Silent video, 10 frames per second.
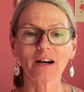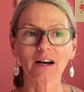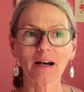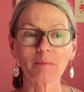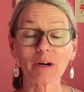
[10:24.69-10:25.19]

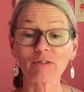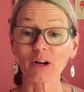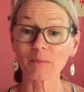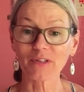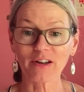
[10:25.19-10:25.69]
um,
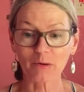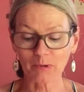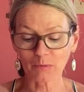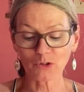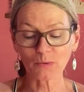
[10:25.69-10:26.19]

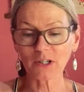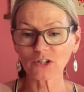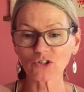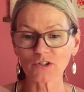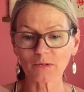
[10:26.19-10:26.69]
aromatherapy, which we
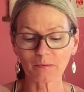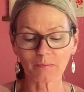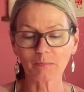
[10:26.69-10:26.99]
can just